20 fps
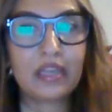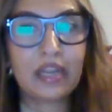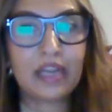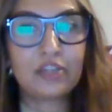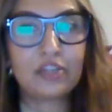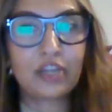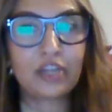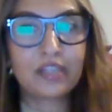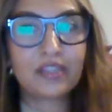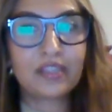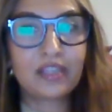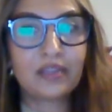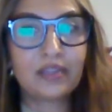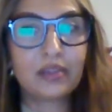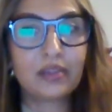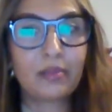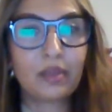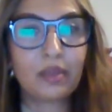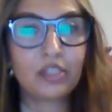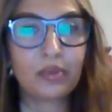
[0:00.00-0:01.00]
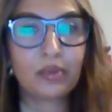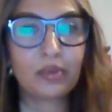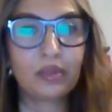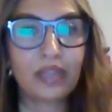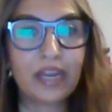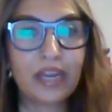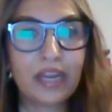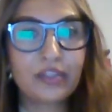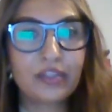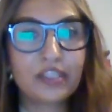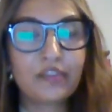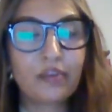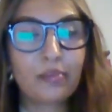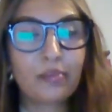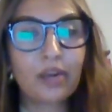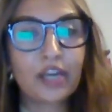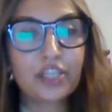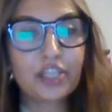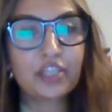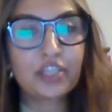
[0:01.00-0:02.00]
addressing the multiple layers of
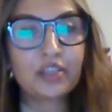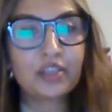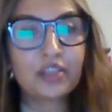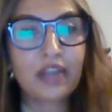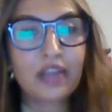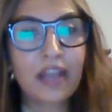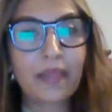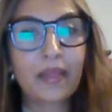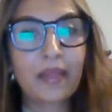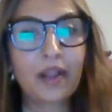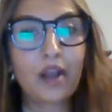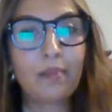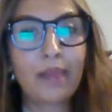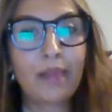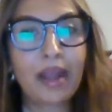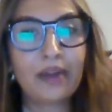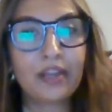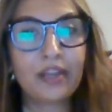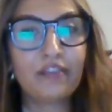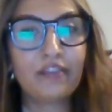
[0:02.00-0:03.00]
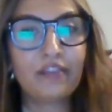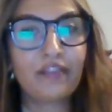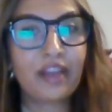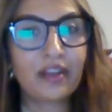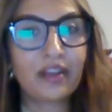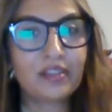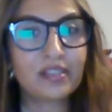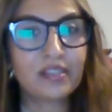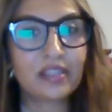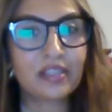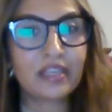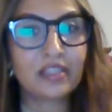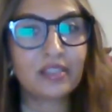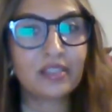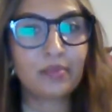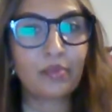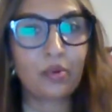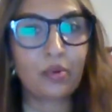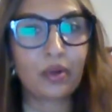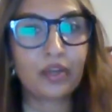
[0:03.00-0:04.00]
oppression and the compounding effects is
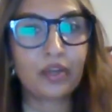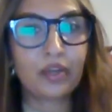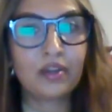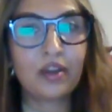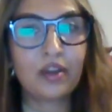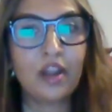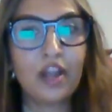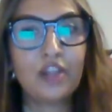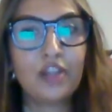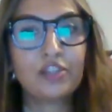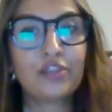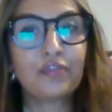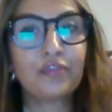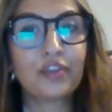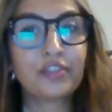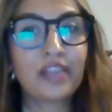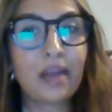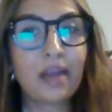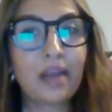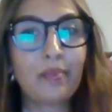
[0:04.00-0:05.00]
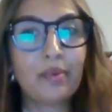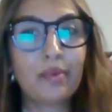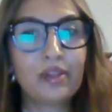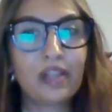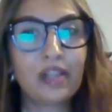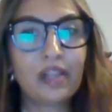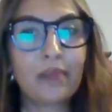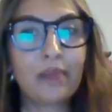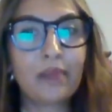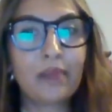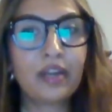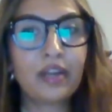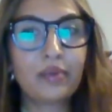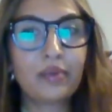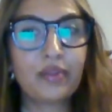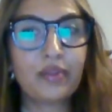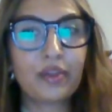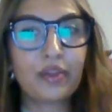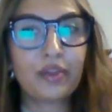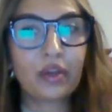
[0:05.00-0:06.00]
important. So for example, collaborating
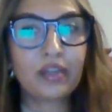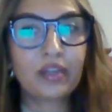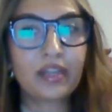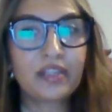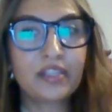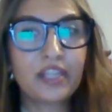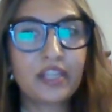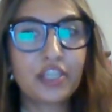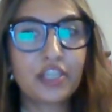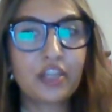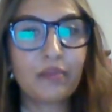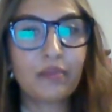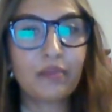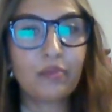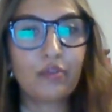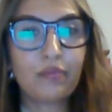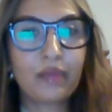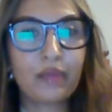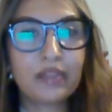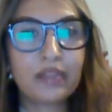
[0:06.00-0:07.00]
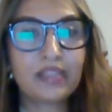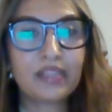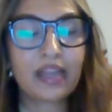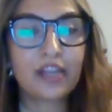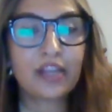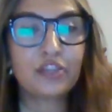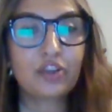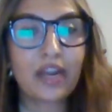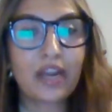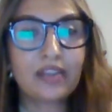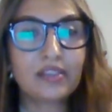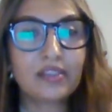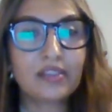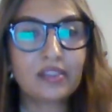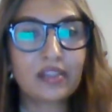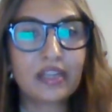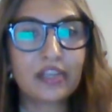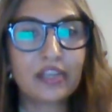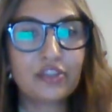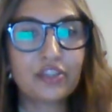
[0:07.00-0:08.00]
with the organization and movements that address
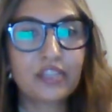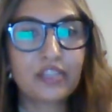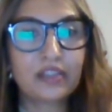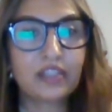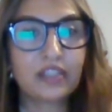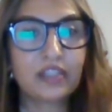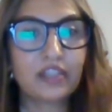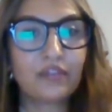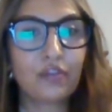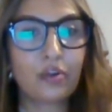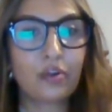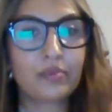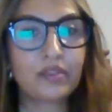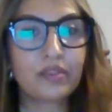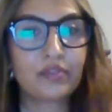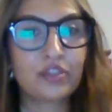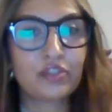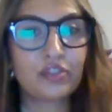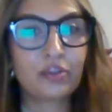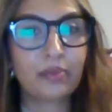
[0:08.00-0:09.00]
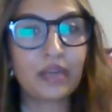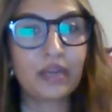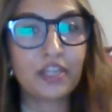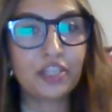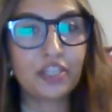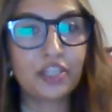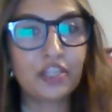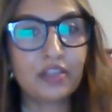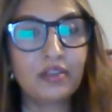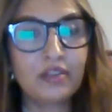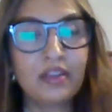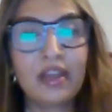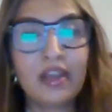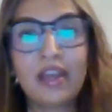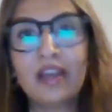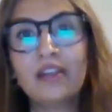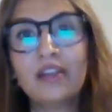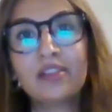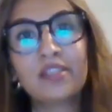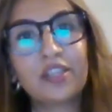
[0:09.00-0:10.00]
intersecting forms of discrimination,
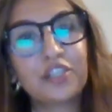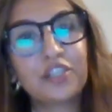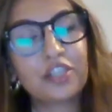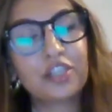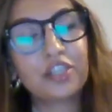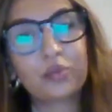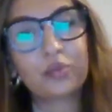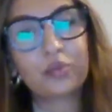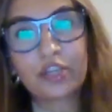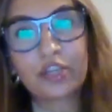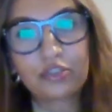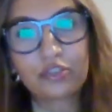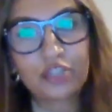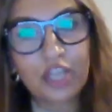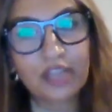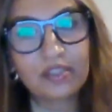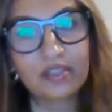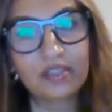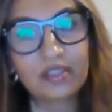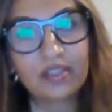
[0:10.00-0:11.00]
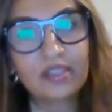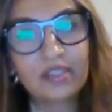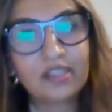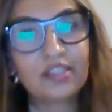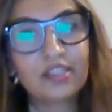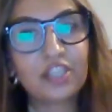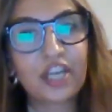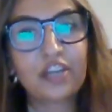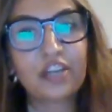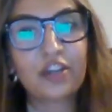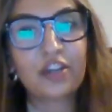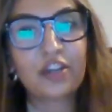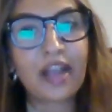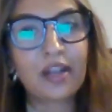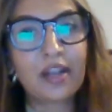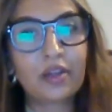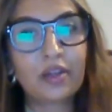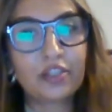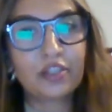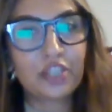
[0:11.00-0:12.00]
such as racial justice, gender
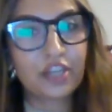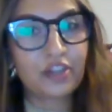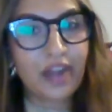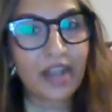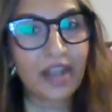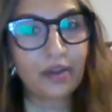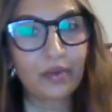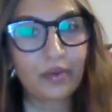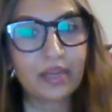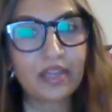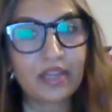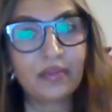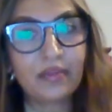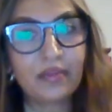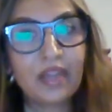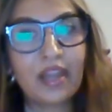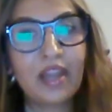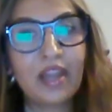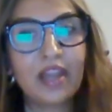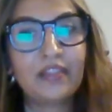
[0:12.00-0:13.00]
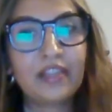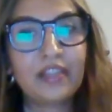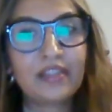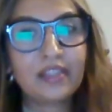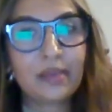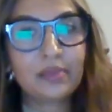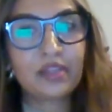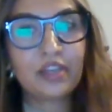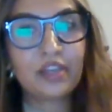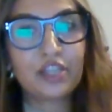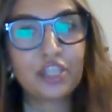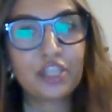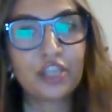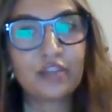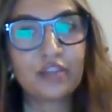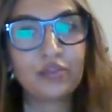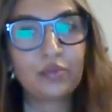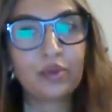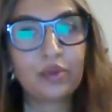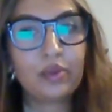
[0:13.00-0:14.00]
equity. These types of
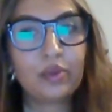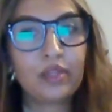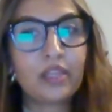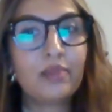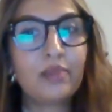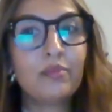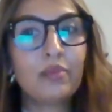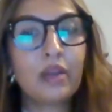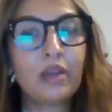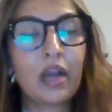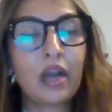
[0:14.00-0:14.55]
initiatives would really,